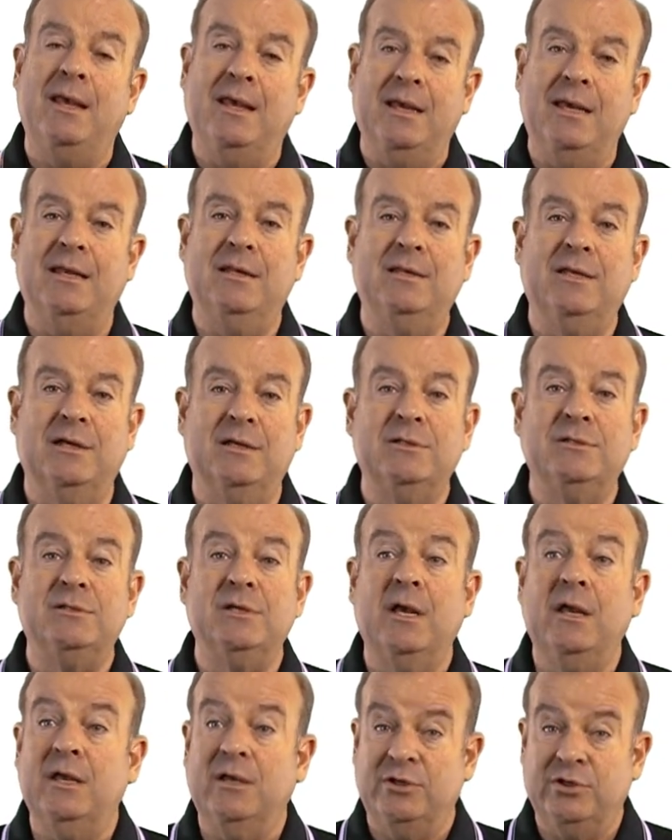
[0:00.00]
it
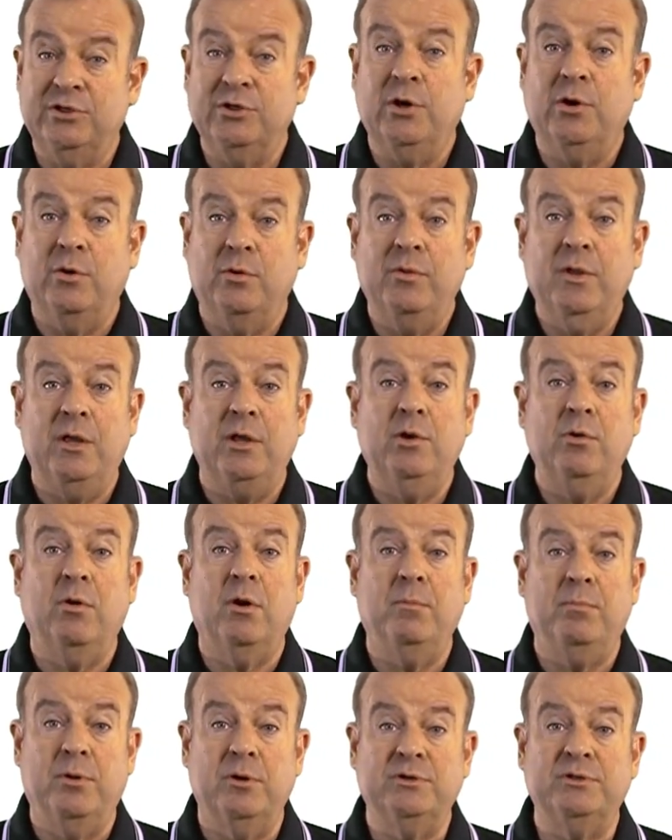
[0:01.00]
does show that you
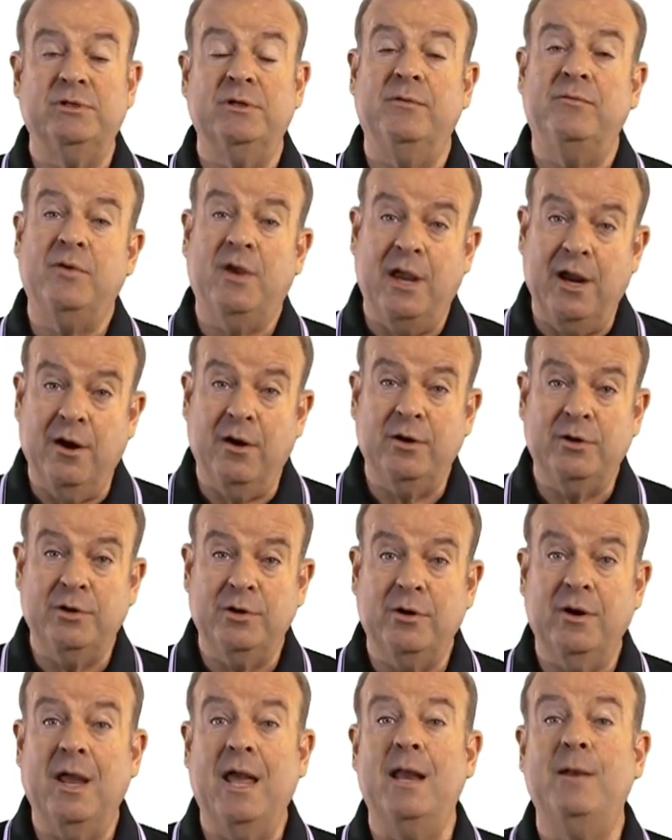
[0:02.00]
are a person of
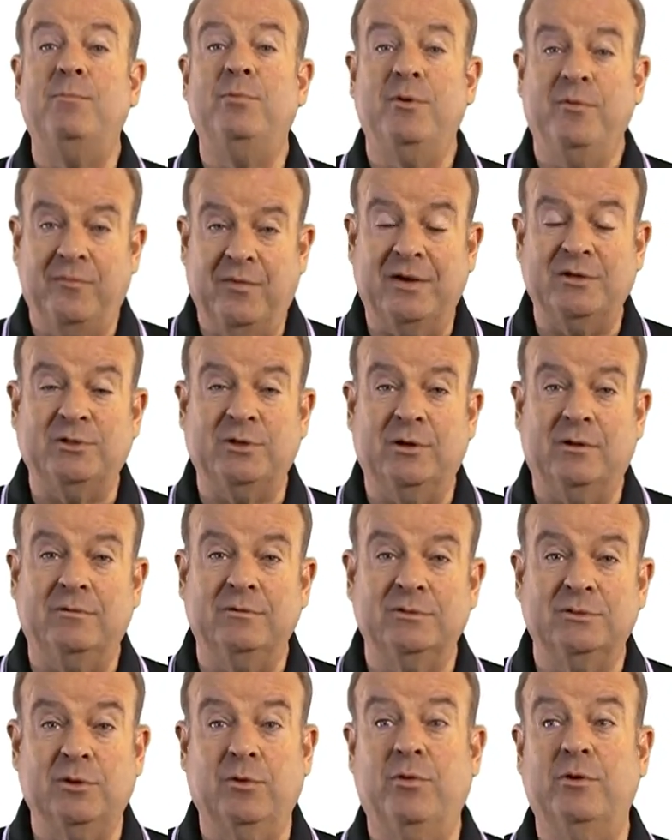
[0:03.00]
character and
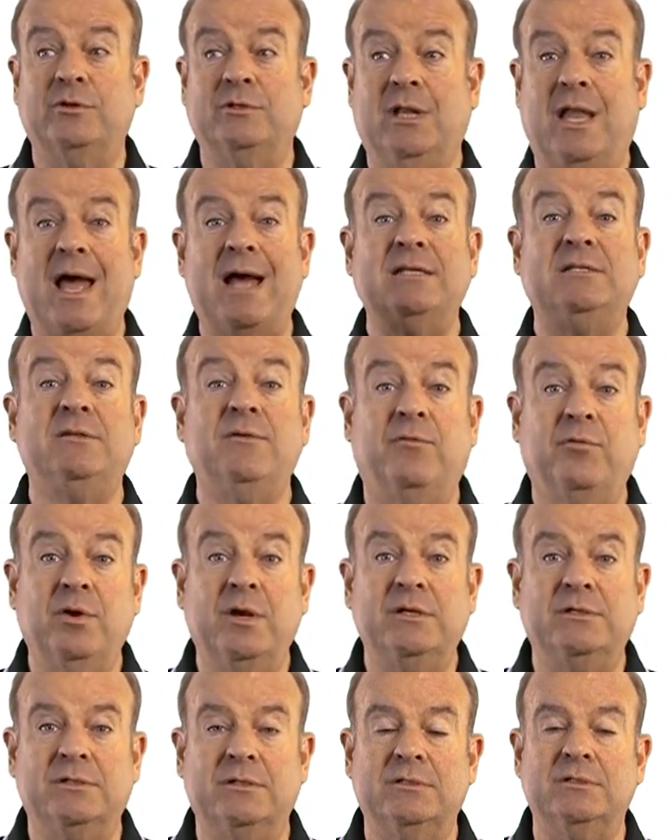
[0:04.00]
professional. So there's lots of
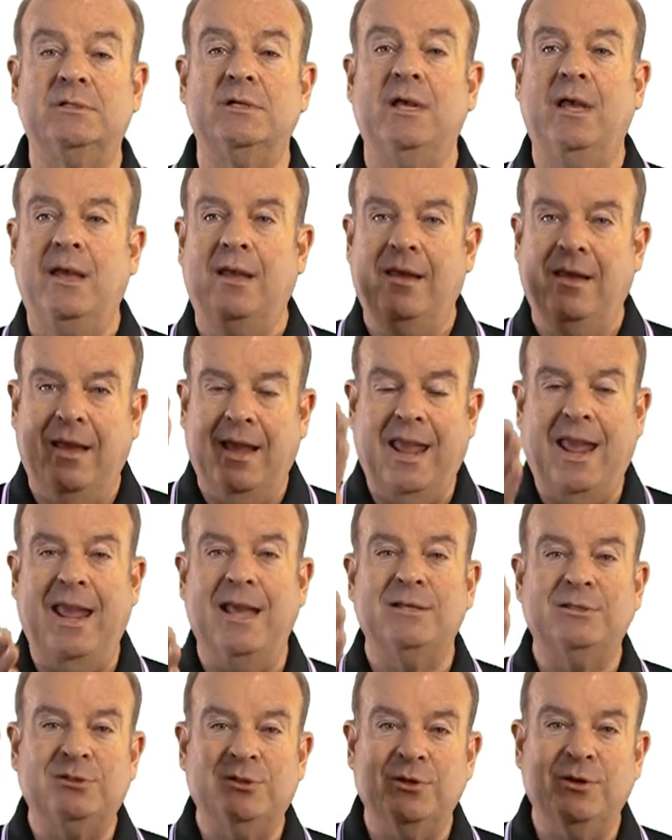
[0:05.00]
reasons.
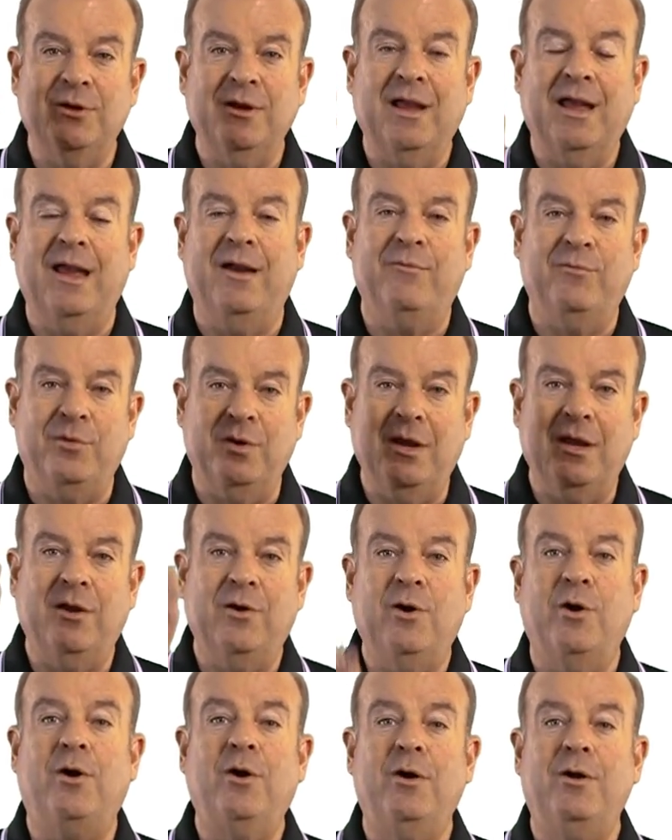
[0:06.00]
Answer every
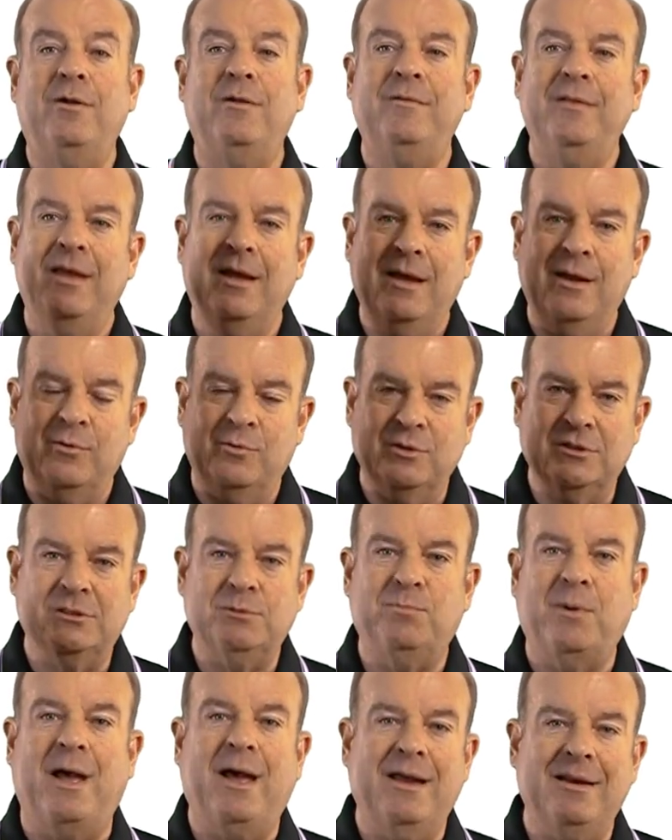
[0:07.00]
call,
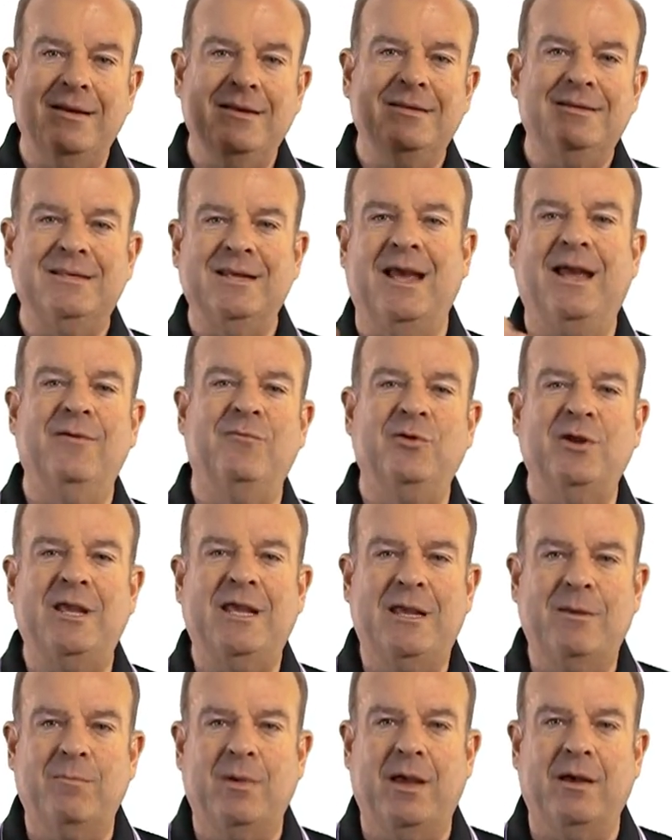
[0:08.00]
respond to every
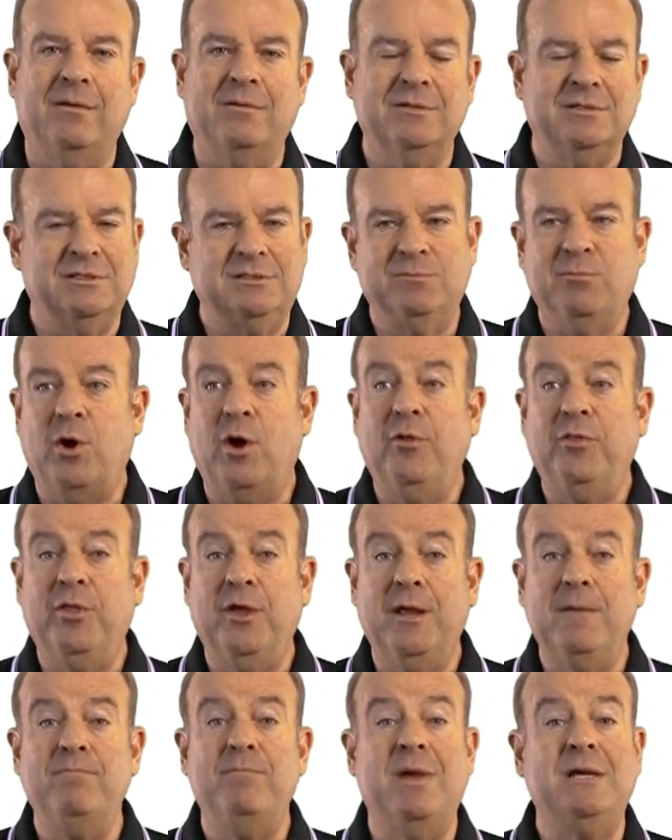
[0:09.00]
email. Small
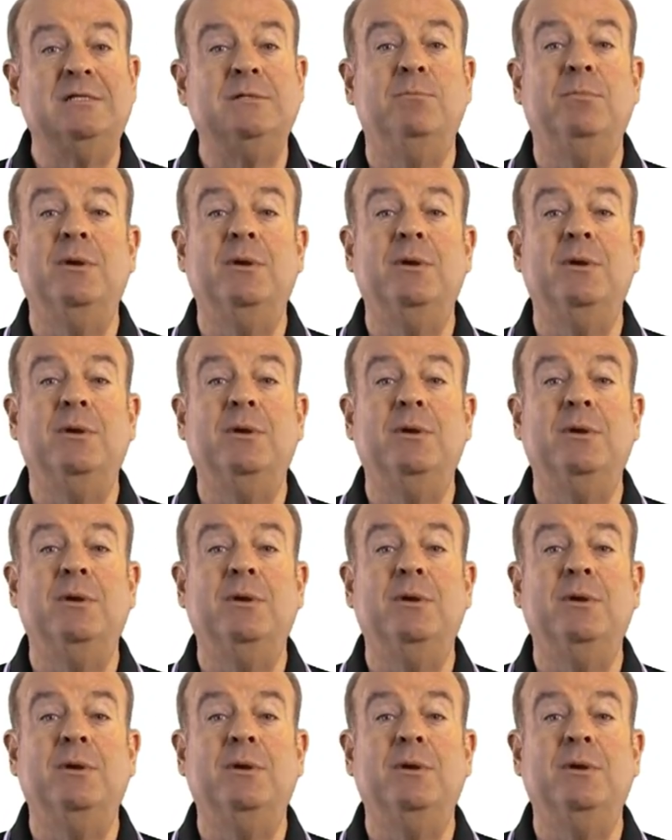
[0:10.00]
thing makes a